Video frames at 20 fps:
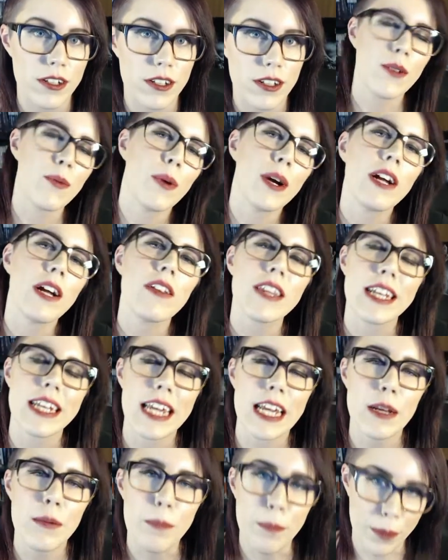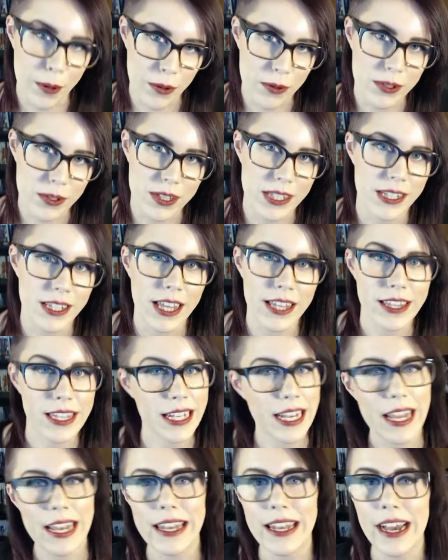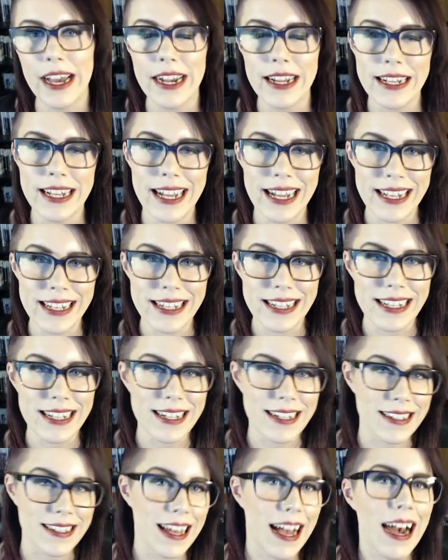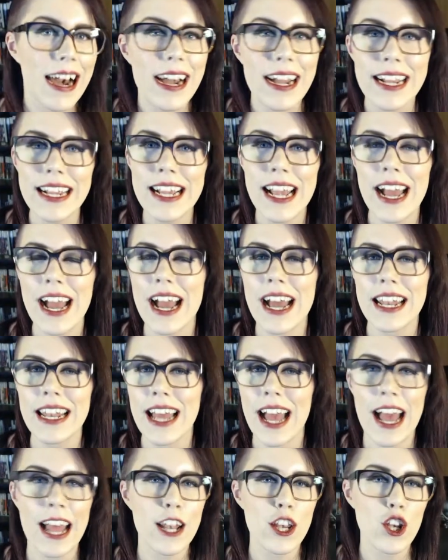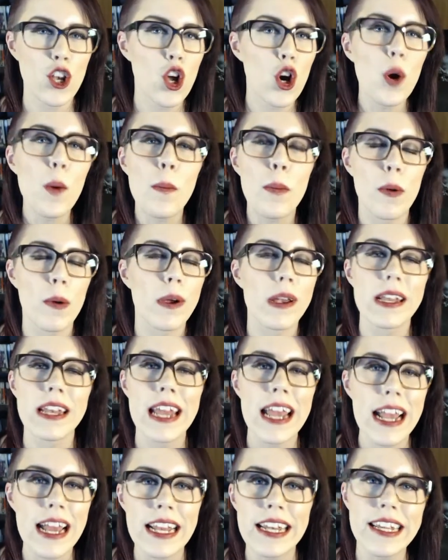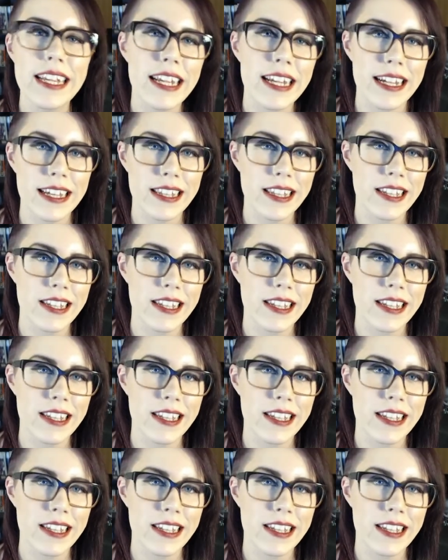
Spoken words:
And while the game boasted that they had 9 endings, I had at no point any